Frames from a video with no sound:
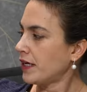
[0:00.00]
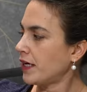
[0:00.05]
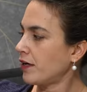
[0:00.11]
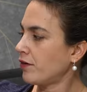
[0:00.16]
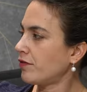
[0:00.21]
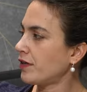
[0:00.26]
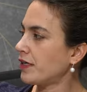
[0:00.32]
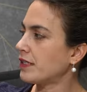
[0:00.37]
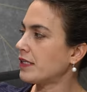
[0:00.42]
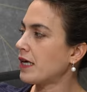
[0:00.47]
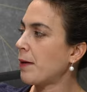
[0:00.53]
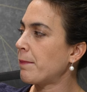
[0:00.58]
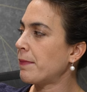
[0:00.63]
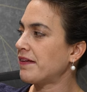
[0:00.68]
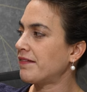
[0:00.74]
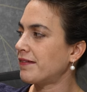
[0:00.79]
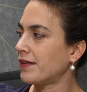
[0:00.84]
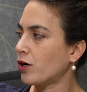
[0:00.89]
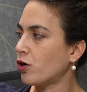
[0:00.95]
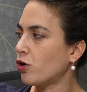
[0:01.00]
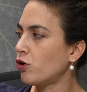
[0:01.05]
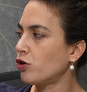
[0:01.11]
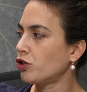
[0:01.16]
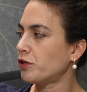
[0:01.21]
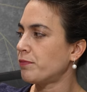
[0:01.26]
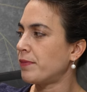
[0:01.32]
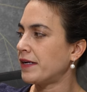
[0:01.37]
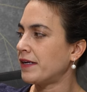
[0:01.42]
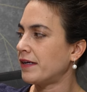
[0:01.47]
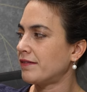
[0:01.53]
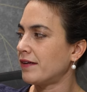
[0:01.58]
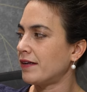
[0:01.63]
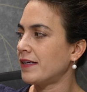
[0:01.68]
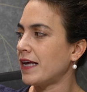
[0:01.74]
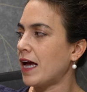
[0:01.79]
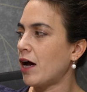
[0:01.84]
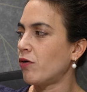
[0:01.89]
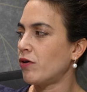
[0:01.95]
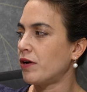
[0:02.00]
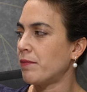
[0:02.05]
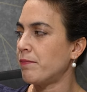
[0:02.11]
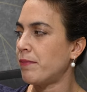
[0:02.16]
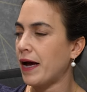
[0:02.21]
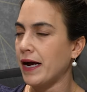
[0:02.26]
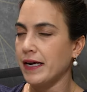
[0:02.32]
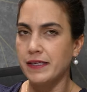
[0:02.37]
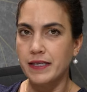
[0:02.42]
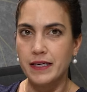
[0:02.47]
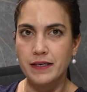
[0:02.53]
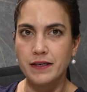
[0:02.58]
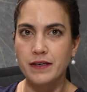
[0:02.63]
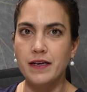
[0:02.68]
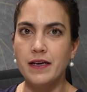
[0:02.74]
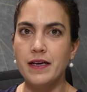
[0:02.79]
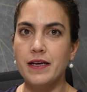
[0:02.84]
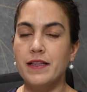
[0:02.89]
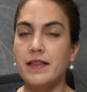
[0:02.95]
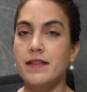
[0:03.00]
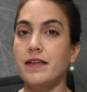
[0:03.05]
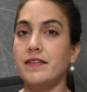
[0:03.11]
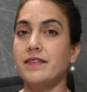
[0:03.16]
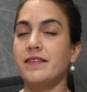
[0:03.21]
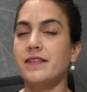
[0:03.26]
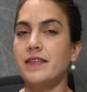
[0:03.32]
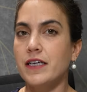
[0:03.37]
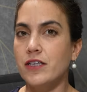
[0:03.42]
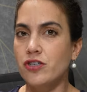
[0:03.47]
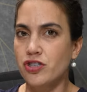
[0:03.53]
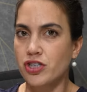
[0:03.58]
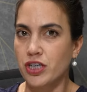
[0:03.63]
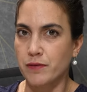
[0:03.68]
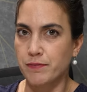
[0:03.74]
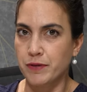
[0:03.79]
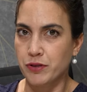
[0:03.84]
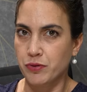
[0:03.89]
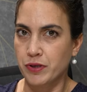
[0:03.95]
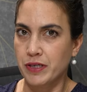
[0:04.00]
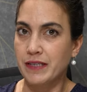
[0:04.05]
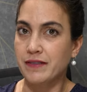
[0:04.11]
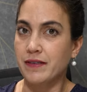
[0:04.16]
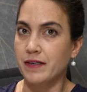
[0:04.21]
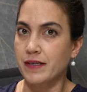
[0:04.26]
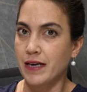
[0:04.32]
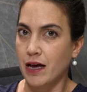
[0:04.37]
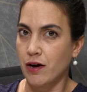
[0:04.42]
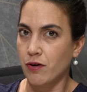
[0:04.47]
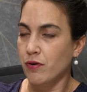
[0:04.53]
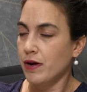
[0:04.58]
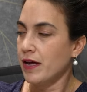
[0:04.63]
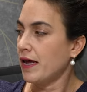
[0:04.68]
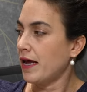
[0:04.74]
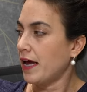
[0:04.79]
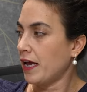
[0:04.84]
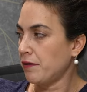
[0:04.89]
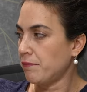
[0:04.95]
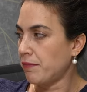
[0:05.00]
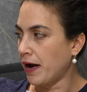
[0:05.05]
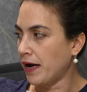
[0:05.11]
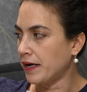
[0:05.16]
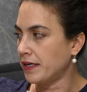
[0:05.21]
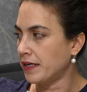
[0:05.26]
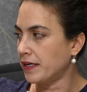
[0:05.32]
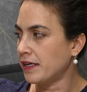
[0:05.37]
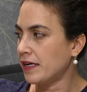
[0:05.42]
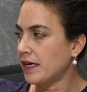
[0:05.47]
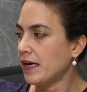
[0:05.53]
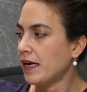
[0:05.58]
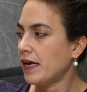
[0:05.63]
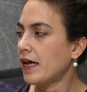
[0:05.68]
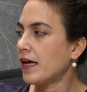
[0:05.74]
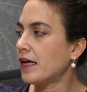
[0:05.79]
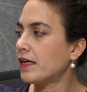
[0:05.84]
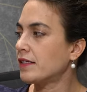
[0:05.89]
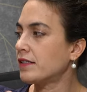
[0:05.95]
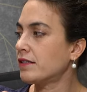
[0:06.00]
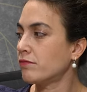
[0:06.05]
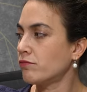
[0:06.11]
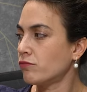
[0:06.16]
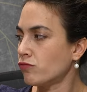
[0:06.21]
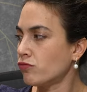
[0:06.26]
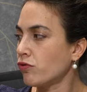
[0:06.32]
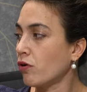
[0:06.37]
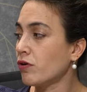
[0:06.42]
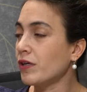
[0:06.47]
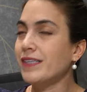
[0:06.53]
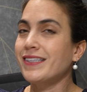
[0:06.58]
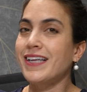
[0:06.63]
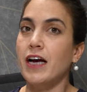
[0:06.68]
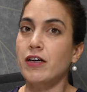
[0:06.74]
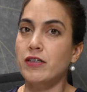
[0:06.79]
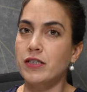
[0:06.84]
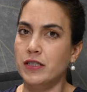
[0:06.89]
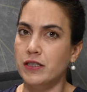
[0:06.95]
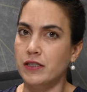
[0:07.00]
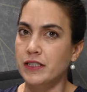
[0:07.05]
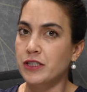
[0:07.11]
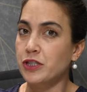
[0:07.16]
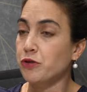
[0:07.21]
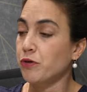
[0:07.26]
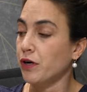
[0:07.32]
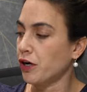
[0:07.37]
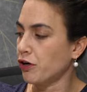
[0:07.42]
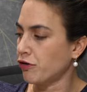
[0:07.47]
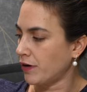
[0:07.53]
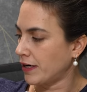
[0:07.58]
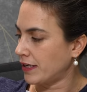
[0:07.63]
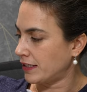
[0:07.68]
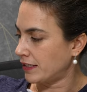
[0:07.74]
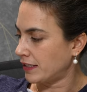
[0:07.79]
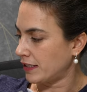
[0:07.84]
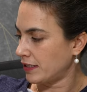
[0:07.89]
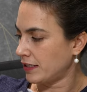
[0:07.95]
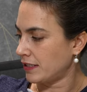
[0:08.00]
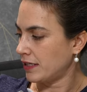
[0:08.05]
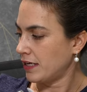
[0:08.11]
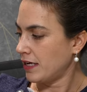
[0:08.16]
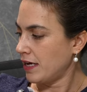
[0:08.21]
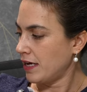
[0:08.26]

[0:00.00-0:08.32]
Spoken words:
It reads, Hametichut bein Netanyahu leBiden, the tension between Netanyahu and Biden is rolling downhill into a crisis.